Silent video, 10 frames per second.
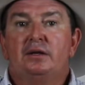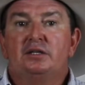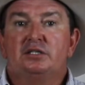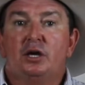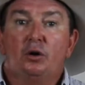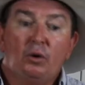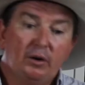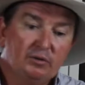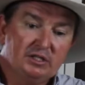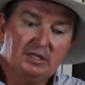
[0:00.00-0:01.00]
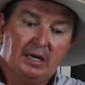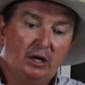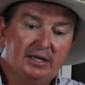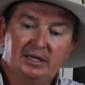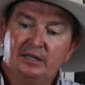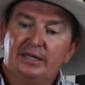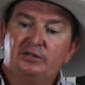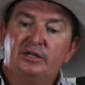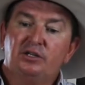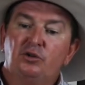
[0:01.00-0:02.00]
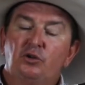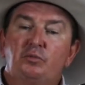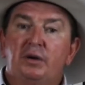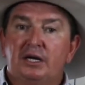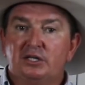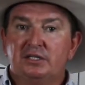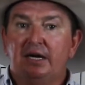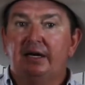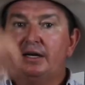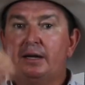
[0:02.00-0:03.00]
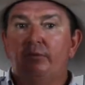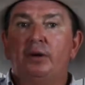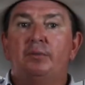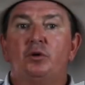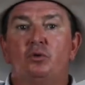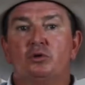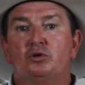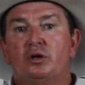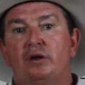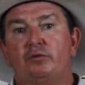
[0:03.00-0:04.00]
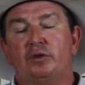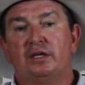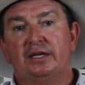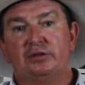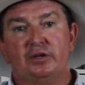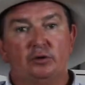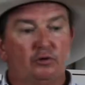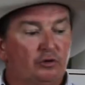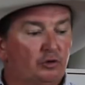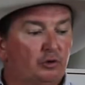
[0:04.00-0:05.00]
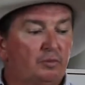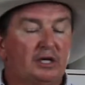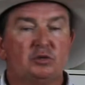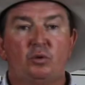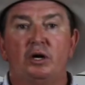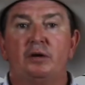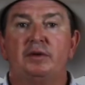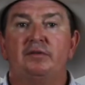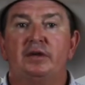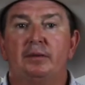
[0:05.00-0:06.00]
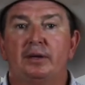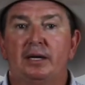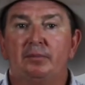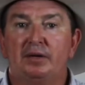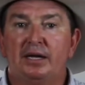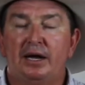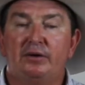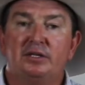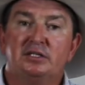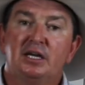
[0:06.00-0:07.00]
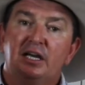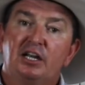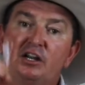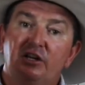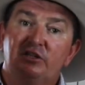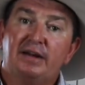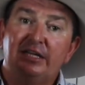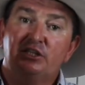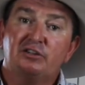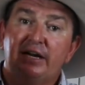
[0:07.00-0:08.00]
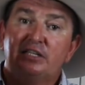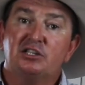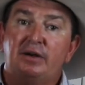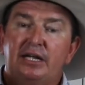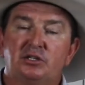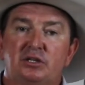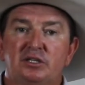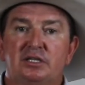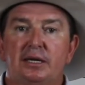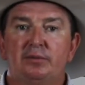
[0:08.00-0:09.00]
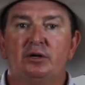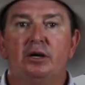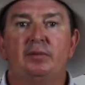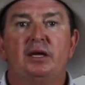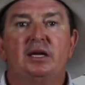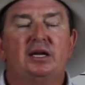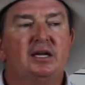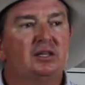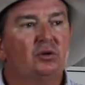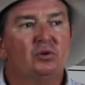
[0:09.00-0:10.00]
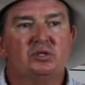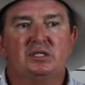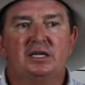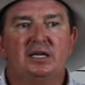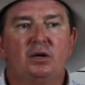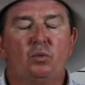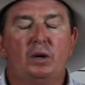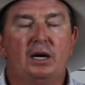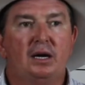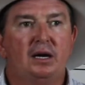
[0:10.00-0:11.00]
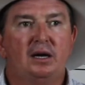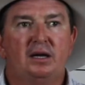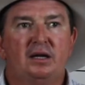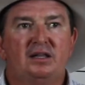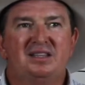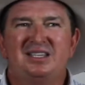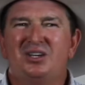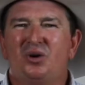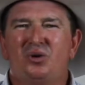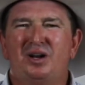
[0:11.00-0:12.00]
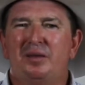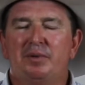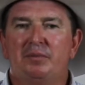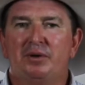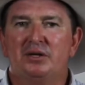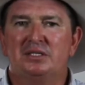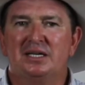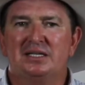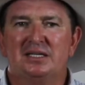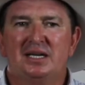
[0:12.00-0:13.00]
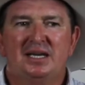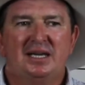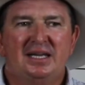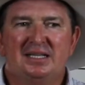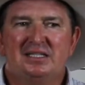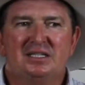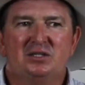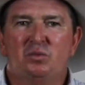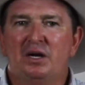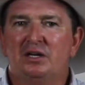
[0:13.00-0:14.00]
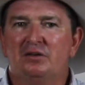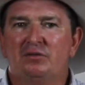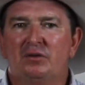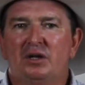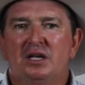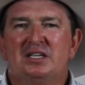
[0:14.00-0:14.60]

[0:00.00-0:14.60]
So I would get an electric toothbrush, start it up, rub the horse all over with the electric toothbrush while I'm giving him a couple of carrots, scratch, scratch, scratch at the same time, get the horse thinking, wow, this whole clipping process, it's just wonderful.